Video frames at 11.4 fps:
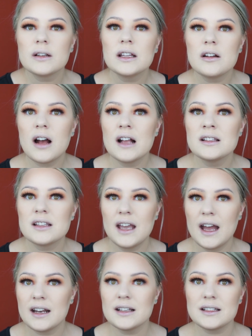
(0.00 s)
really nicely,
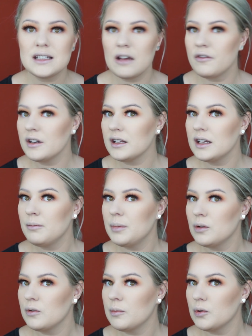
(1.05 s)
and it's definitely
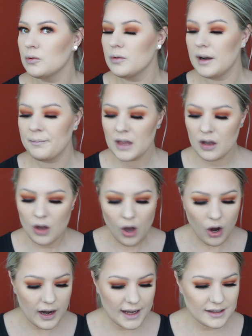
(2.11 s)
buildable.
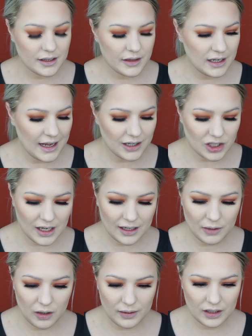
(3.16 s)
All right, so the next shade
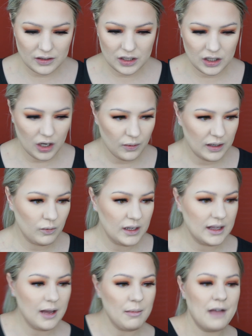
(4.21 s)
I'm going to go in
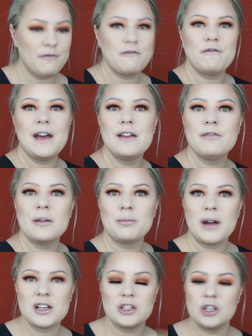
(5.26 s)
with, and my favorite
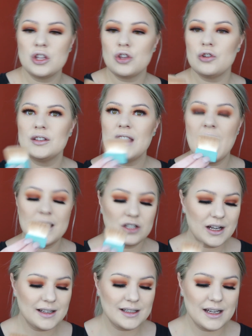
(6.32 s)
brush to use that
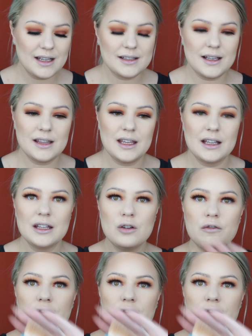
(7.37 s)
just is the little